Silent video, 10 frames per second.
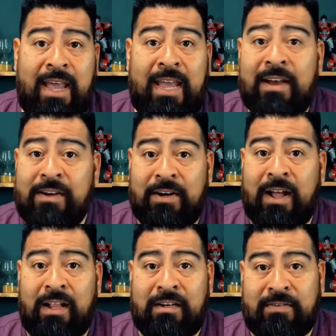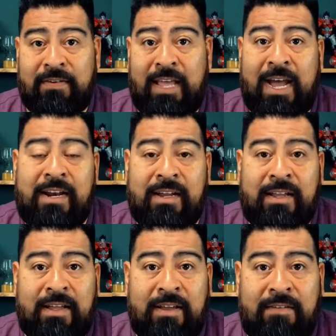$800
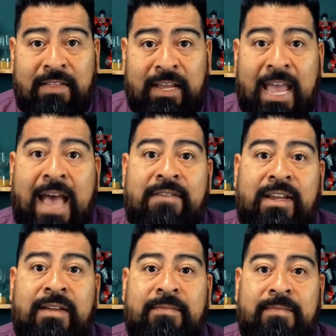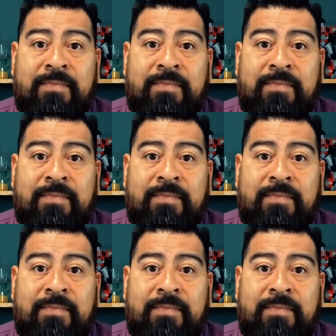for the cavity,